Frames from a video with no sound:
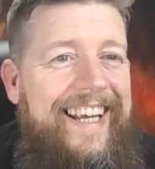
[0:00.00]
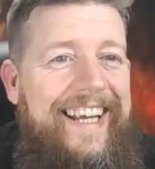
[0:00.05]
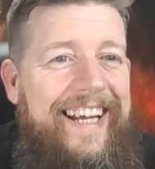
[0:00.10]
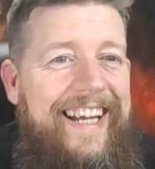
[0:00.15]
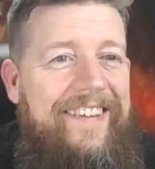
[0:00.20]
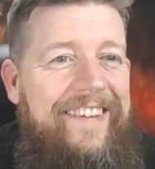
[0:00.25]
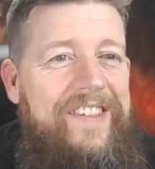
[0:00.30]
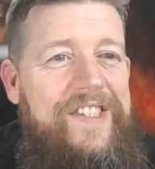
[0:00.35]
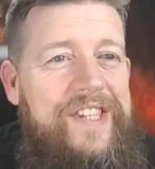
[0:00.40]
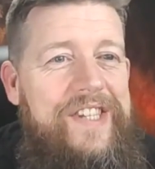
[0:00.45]

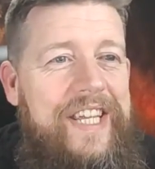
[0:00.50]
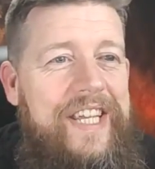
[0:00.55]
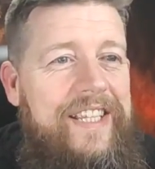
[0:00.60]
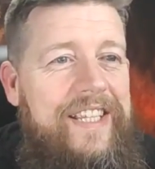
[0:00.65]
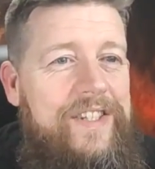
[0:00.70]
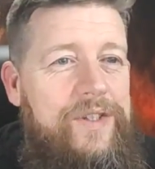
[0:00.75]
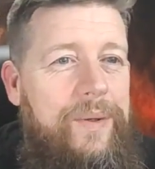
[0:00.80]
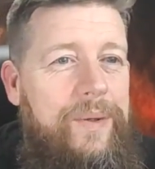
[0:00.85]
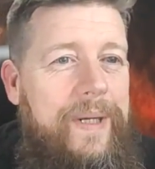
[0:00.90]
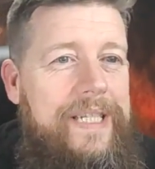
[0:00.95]
you seen the
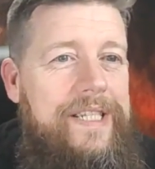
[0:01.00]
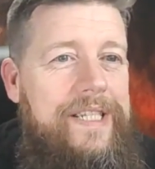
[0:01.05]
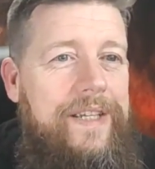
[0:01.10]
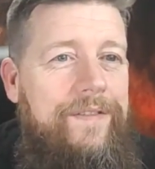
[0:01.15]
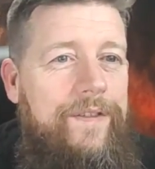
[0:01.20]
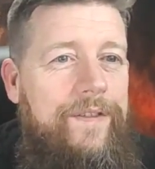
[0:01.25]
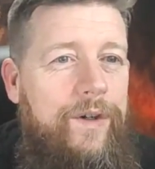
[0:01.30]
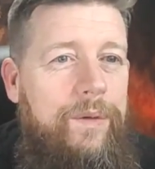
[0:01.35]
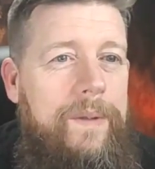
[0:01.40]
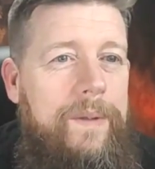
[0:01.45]

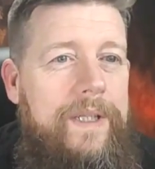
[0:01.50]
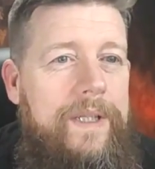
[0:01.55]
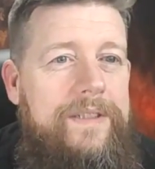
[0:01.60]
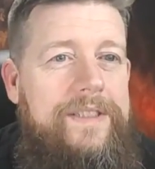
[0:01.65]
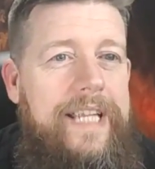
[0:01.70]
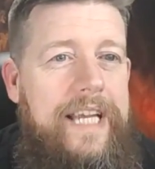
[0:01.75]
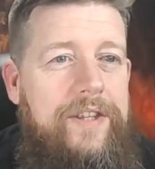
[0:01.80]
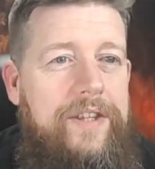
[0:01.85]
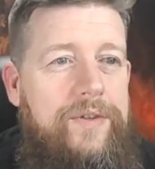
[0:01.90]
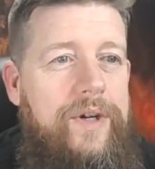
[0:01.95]
24 mil
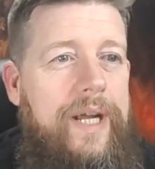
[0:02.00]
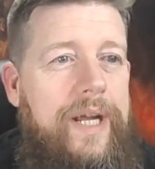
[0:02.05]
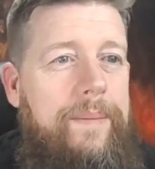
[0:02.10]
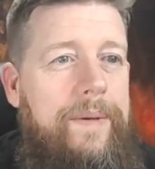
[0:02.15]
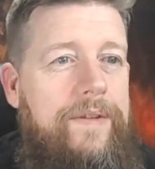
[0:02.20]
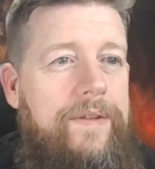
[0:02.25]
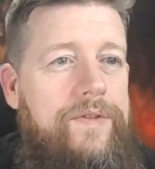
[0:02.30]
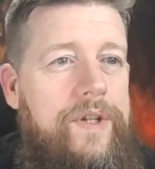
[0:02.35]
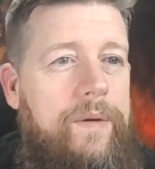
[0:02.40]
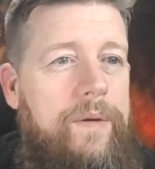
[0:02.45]
death trap? If
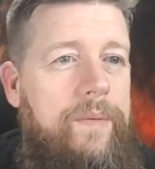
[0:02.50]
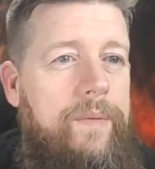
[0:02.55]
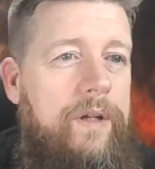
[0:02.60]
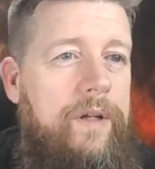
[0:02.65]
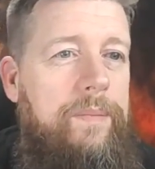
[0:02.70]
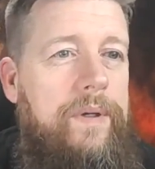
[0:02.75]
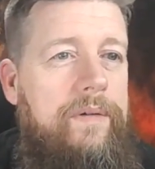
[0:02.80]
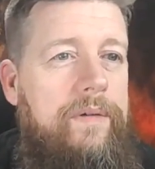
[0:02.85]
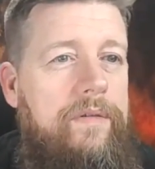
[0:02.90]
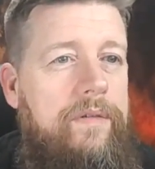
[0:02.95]
so, will you
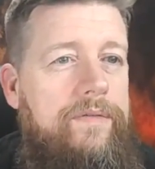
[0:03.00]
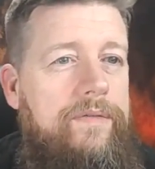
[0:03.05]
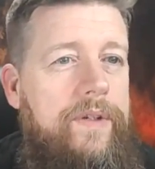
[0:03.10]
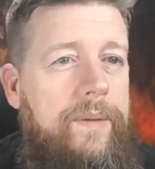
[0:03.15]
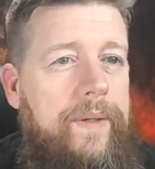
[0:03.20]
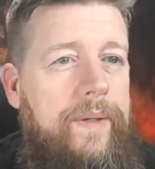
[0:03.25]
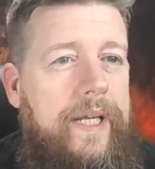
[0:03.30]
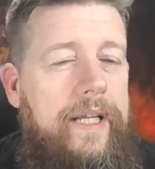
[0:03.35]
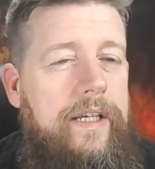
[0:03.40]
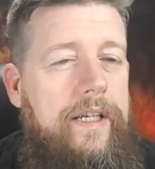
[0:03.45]
be
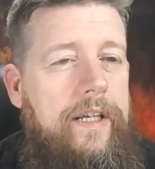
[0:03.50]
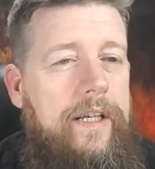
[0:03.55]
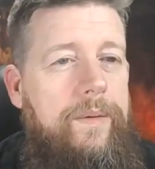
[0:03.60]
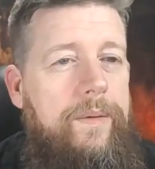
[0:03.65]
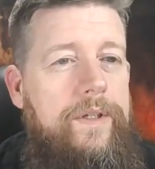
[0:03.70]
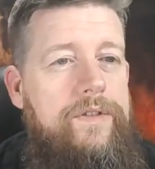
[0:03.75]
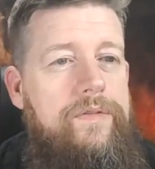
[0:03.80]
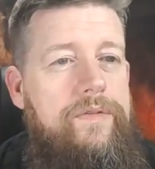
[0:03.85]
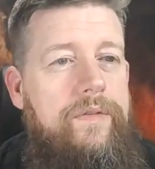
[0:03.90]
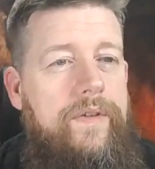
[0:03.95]
reviewing it? No one
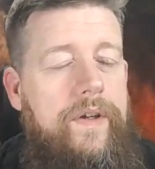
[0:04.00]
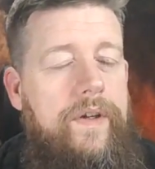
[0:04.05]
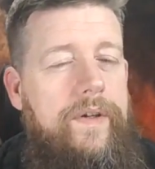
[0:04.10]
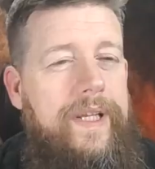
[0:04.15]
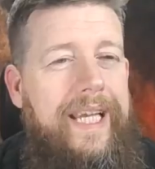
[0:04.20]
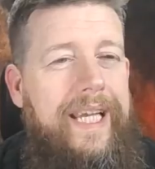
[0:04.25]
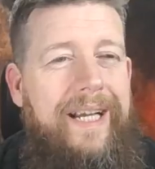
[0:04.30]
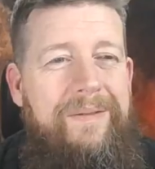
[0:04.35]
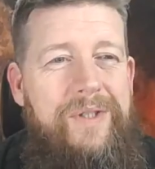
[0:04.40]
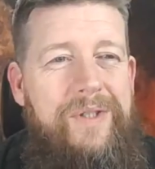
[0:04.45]
has reviewed it
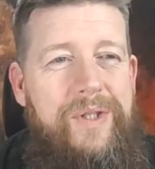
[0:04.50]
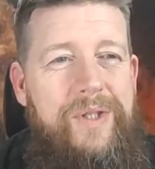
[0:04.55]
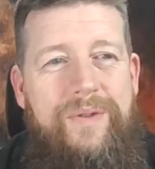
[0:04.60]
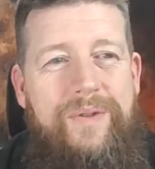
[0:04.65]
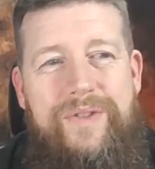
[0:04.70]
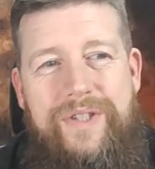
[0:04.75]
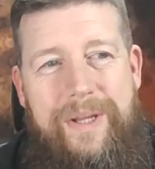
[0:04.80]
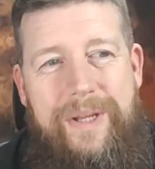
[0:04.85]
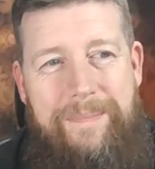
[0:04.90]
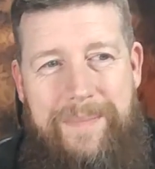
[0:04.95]
yet. I'm sure
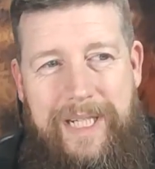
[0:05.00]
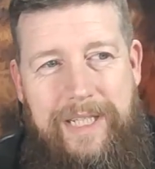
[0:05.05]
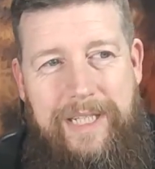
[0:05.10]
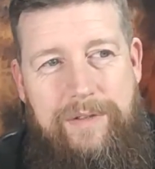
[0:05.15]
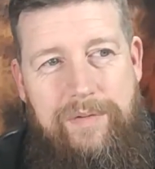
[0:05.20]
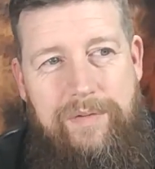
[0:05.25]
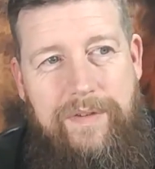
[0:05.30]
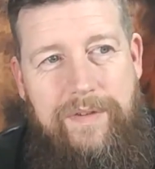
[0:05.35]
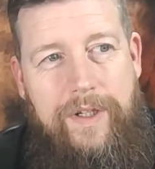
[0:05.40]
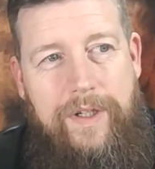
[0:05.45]
somebody's
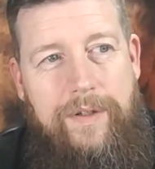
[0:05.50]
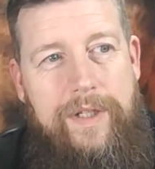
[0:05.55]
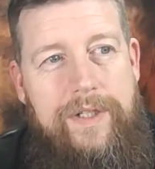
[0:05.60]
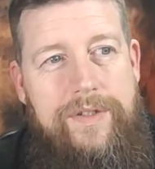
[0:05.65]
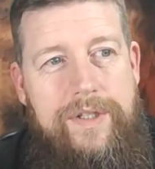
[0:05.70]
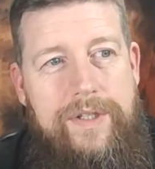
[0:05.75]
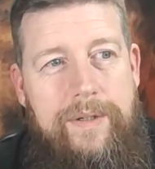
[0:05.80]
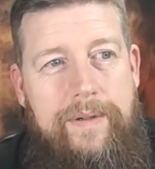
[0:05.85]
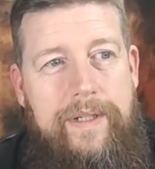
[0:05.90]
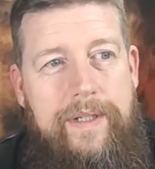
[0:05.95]
reviewed it,
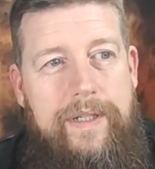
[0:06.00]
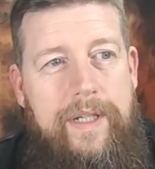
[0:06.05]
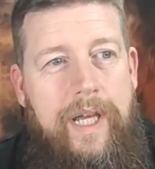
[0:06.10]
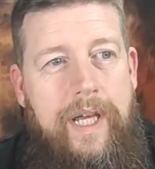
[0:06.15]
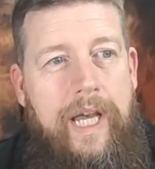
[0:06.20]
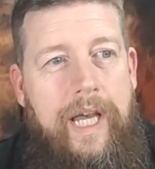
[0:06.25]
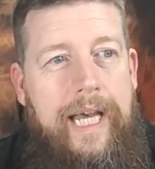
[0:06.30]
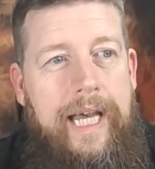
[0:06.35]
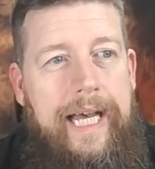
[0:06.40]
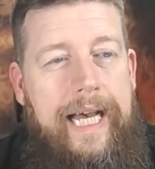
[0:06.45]
Stuart.
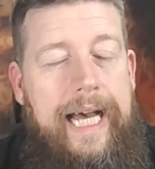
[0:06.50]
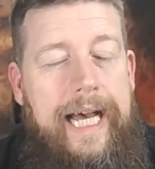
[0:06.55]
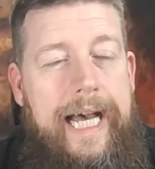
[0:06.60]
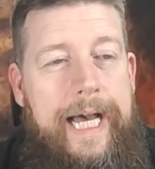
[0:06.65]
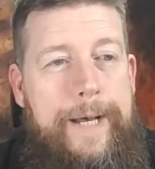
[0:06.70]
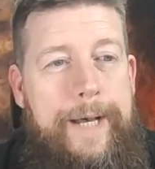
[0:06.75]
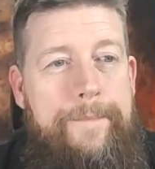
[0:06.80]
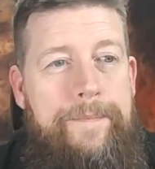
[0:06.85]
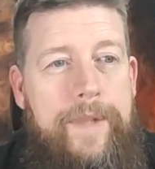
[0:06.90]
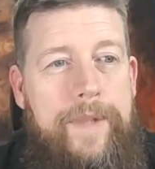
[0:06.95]

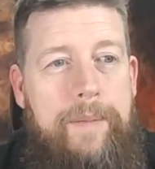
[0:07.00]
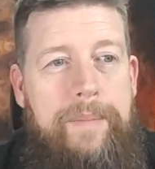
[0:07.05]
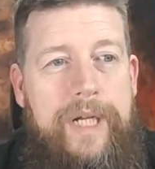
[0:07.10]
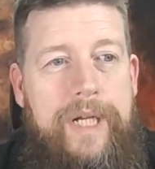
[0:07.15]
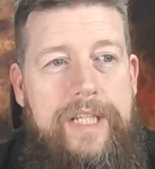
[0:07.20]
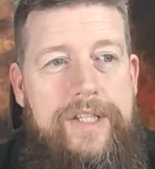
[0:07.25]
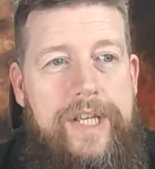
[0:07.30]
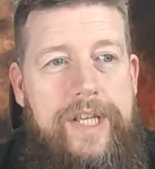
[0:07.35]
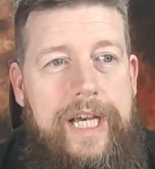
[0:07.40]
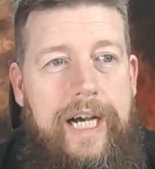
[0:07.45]

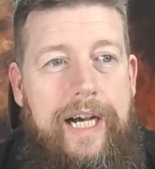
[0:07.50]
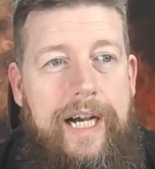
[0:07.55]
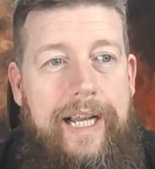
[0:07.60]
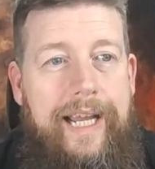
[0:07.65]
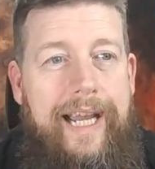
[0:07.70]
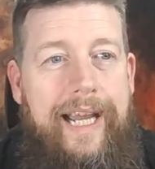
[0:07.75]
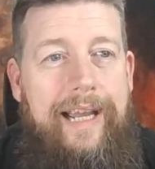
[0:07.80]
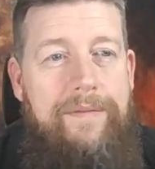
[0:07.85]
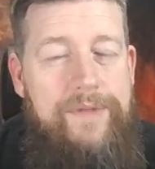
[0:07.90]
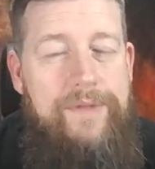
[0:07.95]
But I
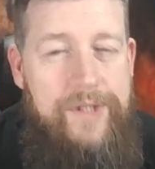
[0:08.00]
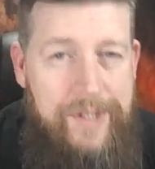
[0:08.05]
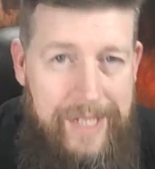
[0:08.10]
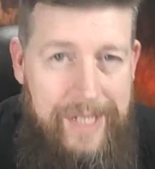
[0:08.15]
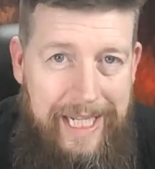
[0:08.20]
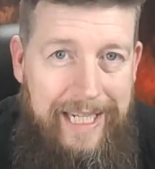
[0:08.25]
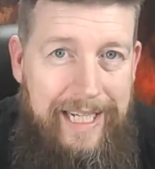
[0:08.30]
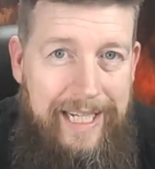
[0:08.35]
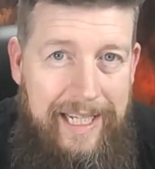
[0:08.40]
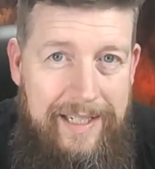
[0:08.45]
have
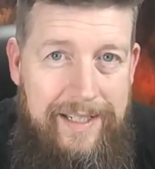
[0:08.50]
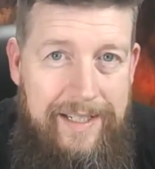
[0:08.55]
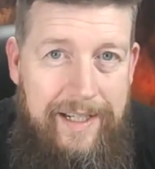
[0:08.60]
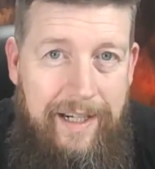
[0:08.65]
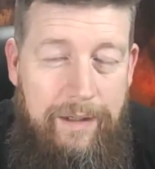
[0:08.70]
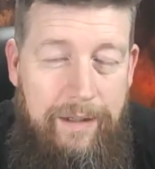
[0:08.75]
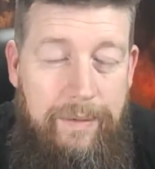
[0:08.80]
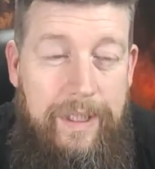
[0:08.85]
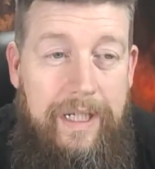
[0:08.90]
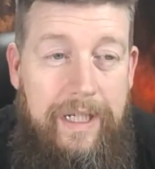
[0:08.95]
seen it. I
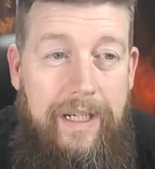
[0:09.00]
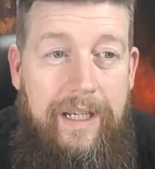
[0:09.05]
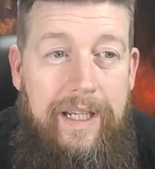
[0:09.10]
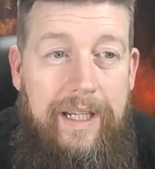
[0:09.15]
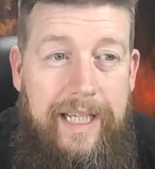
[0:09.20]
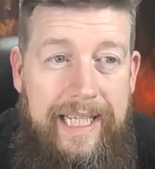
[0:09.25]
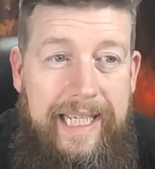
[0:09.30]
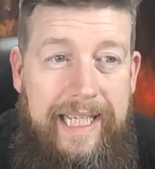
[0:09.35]
would like it,